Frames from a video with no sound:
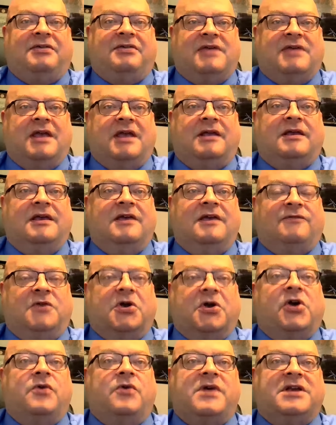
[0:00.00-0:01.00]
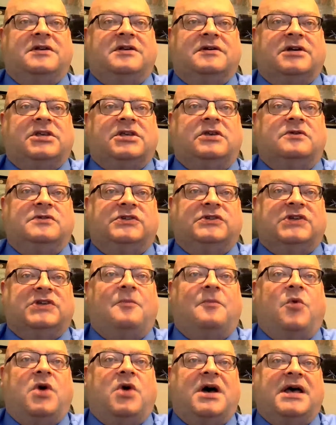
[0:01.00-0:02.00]
I think if you're going to accuse
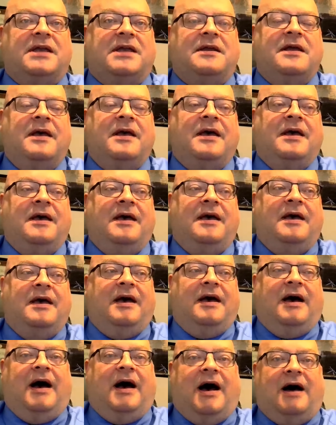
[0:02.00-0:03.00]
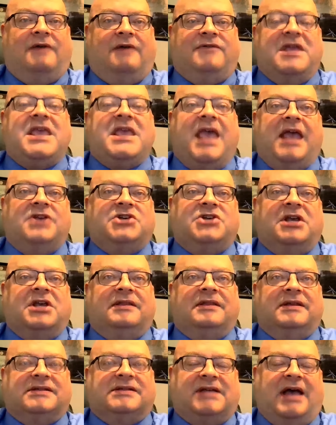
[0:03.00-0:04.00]
someone of engaging
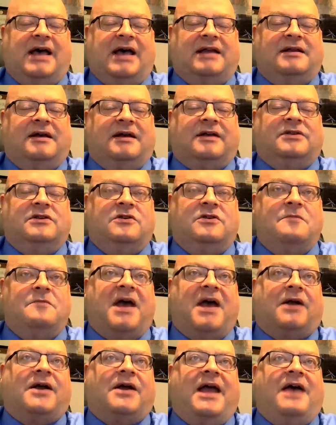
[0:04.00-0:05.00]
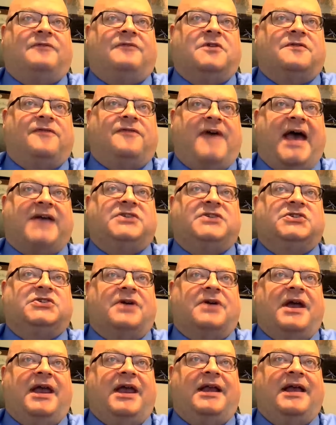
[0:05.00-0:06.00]
in this conduct, you better have your facts
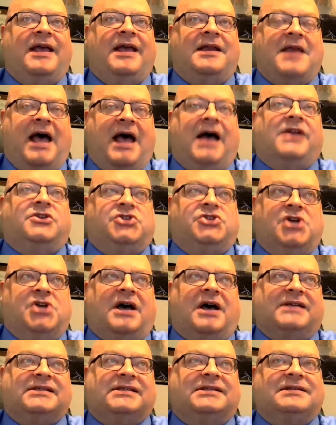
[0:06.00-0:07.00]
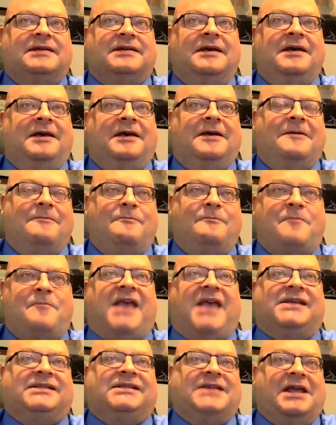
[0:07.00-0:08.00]
straight and not just
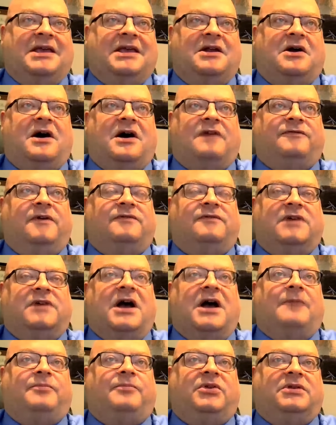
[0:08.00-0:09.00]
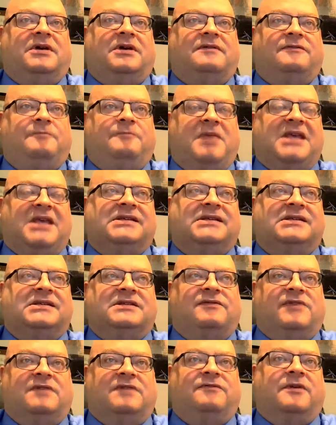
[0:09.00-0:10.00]
basing it off of a couple of
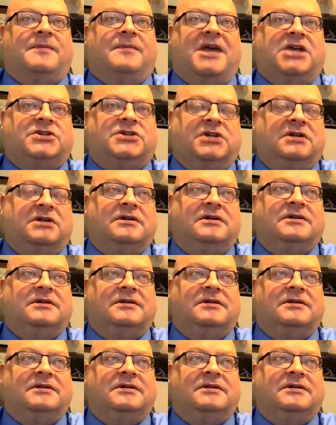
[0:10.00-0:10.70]
pieces of information.